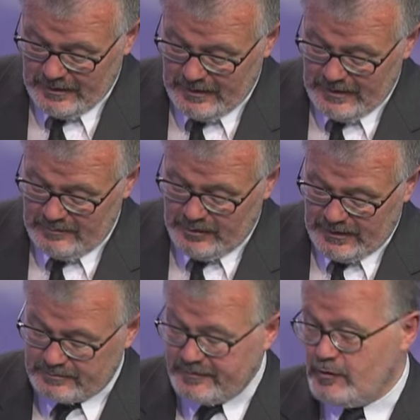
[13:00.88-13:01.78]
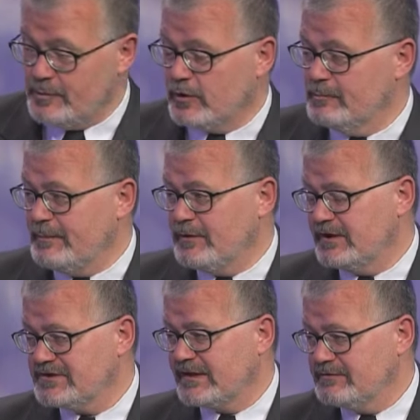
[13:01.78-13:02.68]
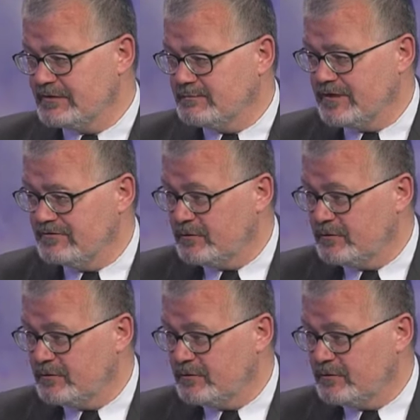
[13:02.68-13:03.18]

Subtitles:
But before we go, maybe you can just give us a brief